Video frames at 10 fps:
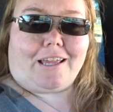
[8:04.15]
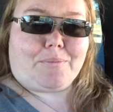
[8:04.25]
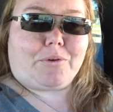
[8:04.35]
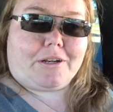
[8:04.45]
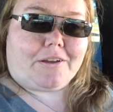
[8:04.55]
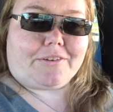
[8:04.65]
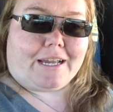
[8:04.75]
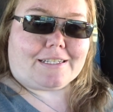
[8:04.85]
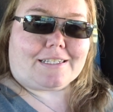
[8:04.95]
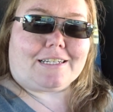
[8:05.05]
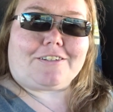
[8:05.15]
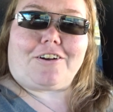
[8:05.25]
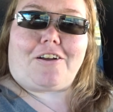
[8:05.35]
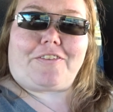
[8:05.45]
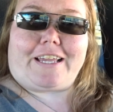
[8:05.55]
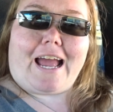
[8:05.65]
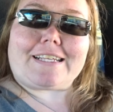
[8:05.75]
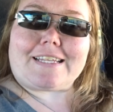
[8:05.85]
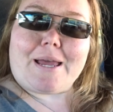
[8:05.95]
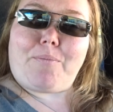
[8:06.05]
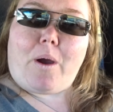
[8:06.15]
like, put enough gas in to turn off the gas light,